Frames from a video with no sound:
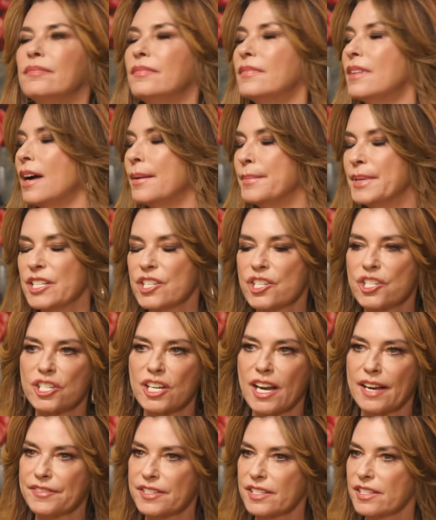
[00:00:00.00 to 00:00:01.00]
I mean,
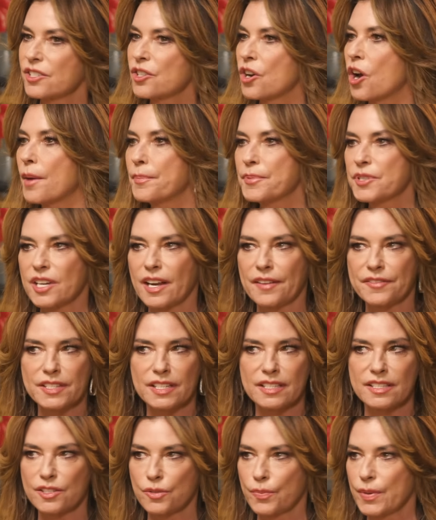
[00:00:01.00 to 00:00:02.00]
top chefs
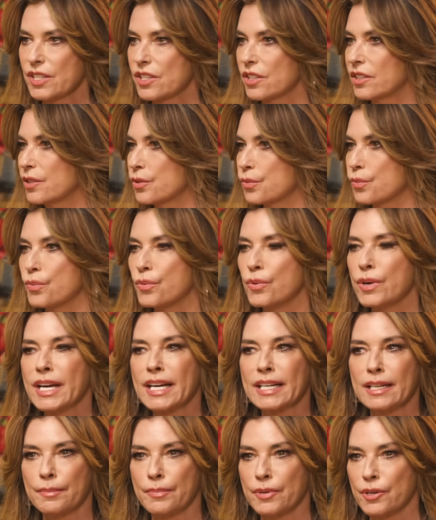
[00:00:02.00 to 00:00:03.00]
in Switzerland,
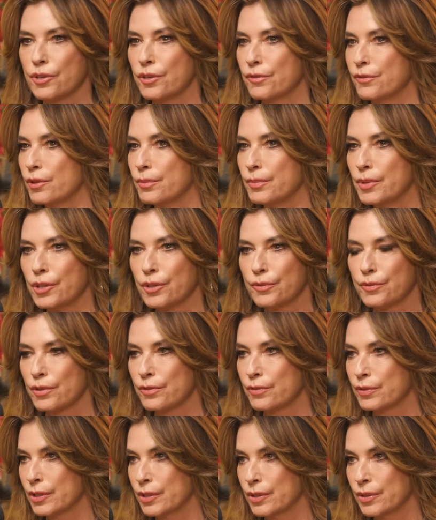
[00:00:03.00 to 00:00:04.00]
really beautiful, beautiful
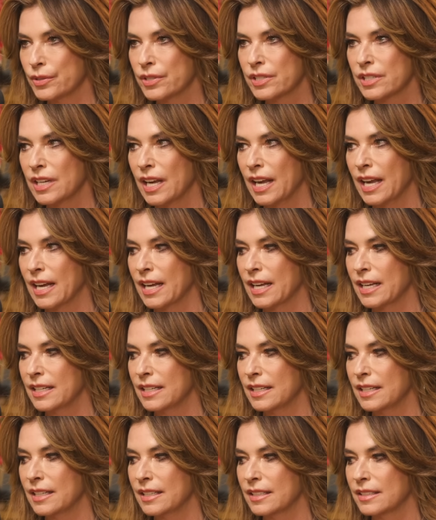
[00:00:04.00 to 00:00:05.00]
food,
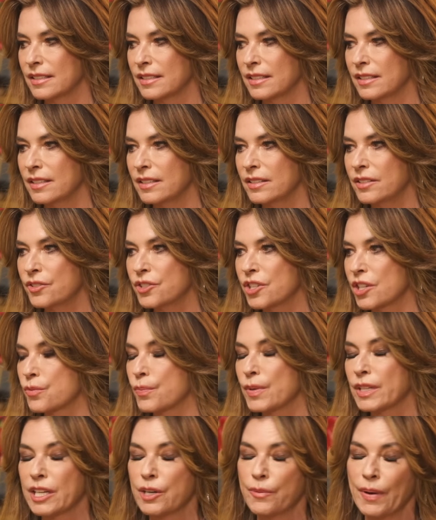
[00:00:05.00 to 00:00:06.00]
and they're just
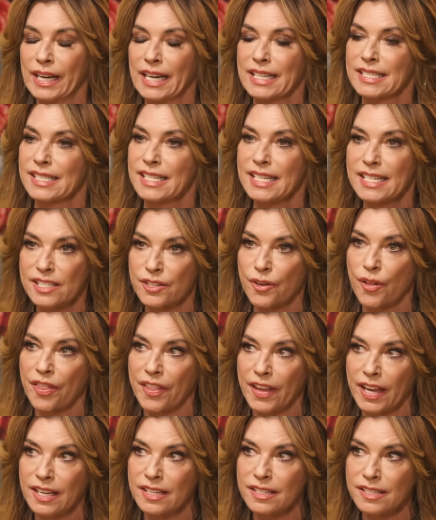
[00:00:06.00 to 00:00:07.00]
really great at seasonal
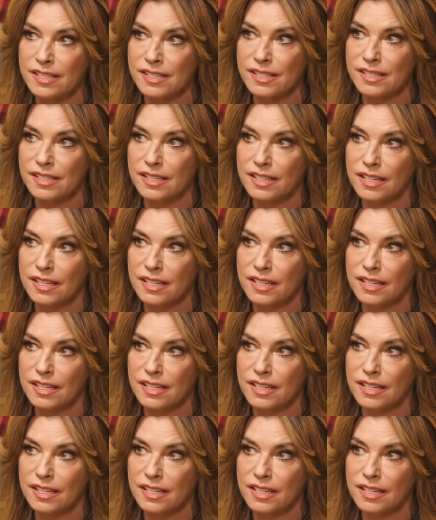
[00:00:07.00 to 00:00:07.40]
things.